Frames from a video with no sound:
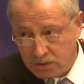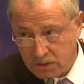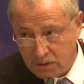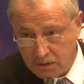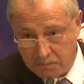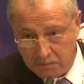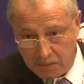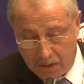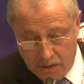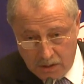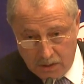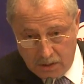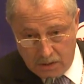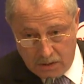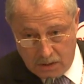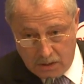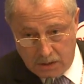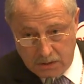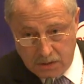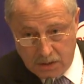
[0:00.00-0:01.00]
This is a
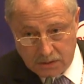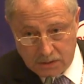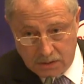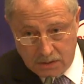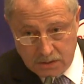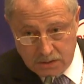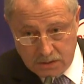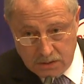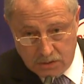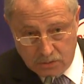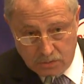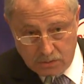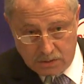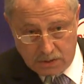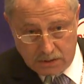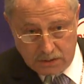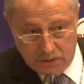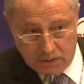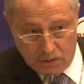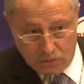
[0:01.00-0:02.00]
research
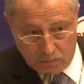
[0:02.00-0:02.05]
organization.